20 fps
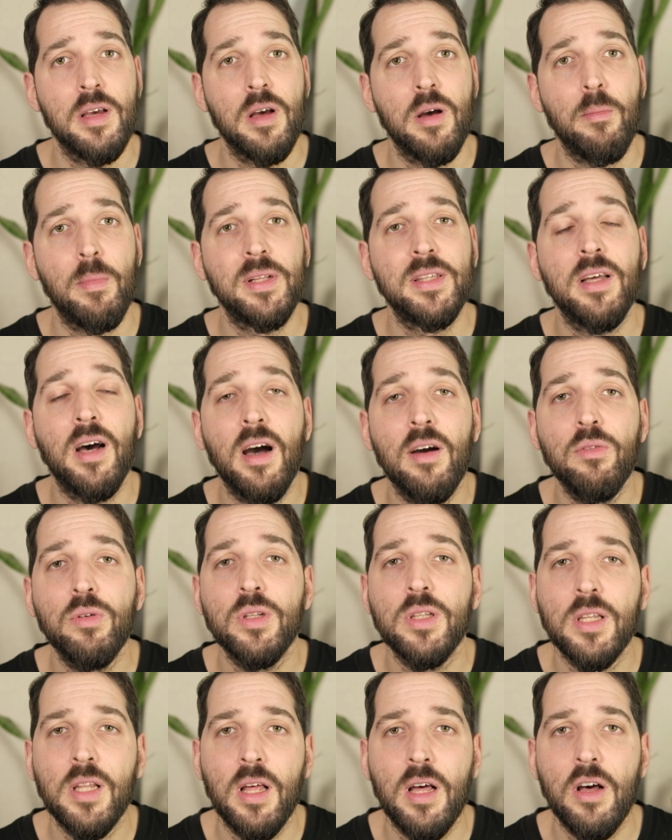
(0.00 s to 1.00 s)
But I would
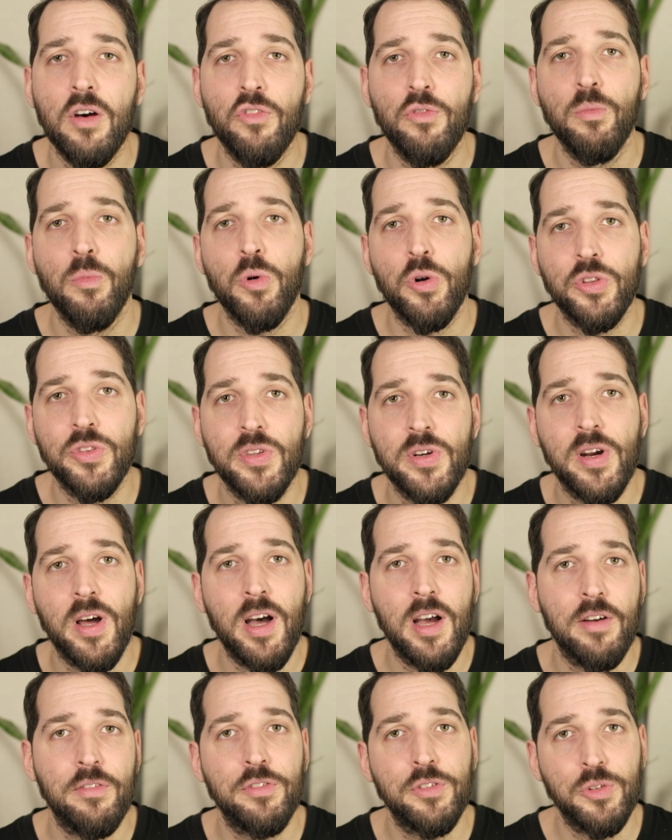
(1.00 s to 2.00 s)
love more
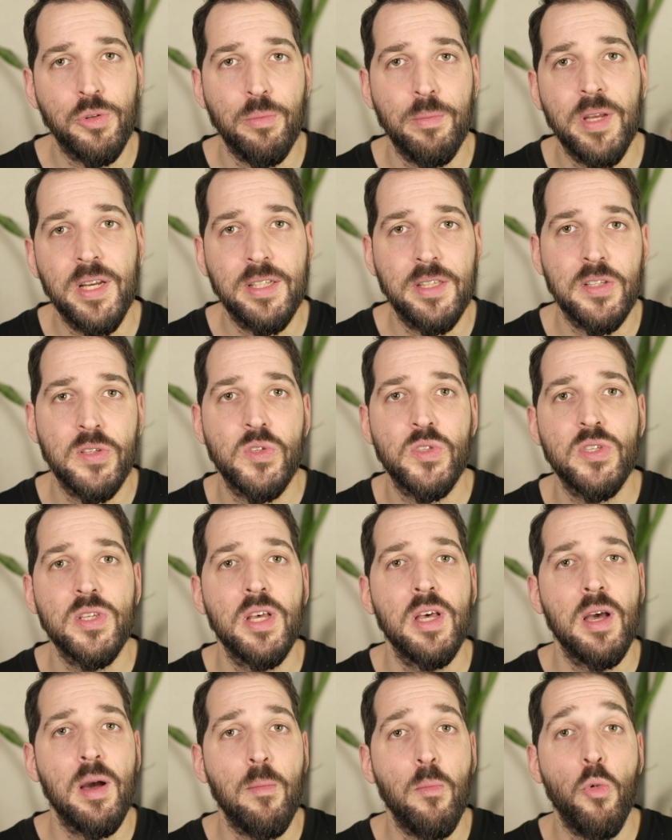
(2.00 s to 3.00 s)
drive to make this
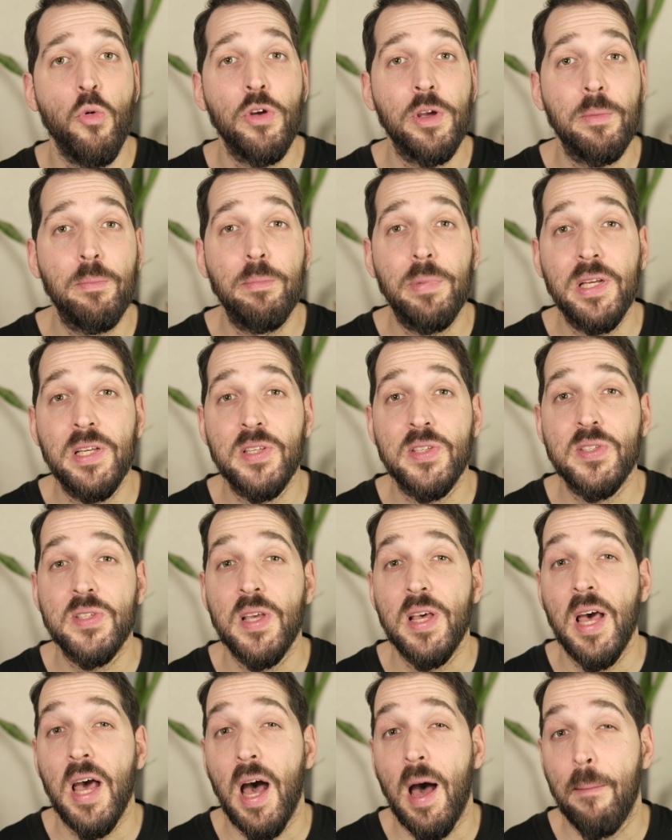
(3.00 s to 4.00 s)
moving piece
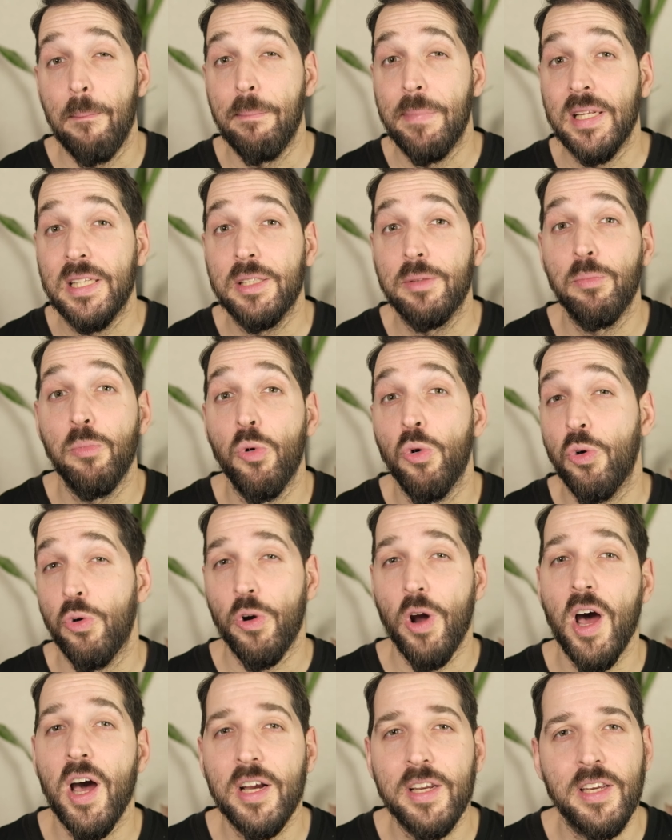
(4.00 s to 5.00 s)
a bit more
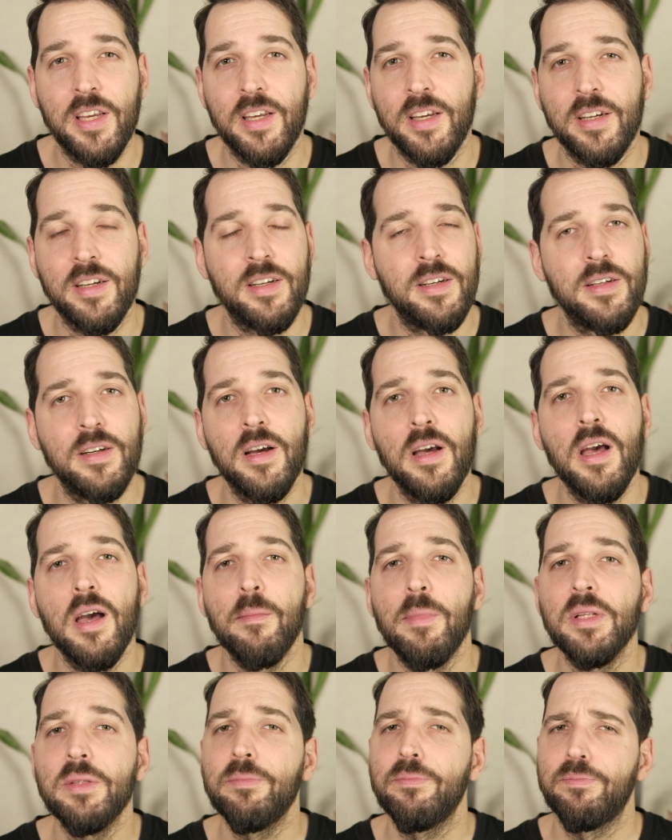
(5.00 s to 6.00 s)
rocking.
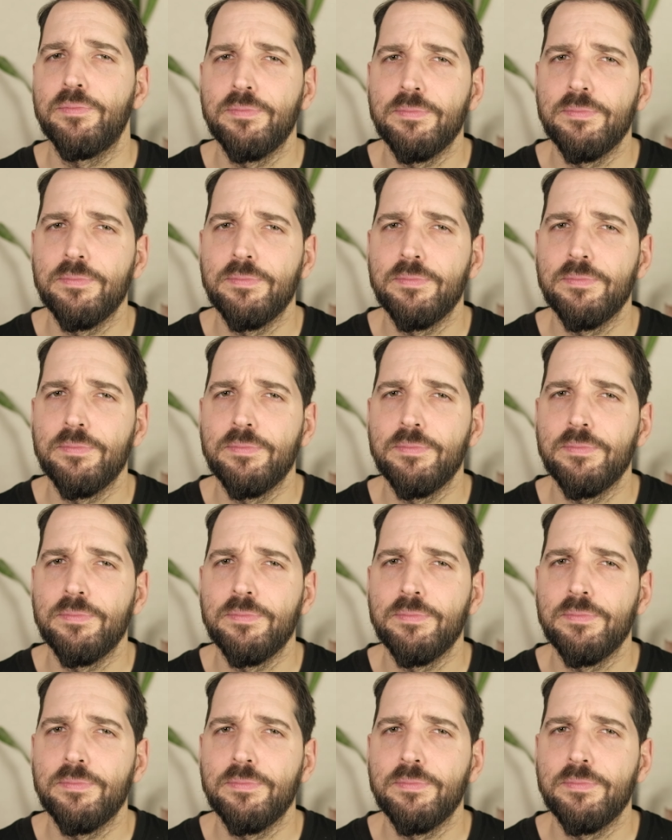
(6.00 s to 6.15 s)
But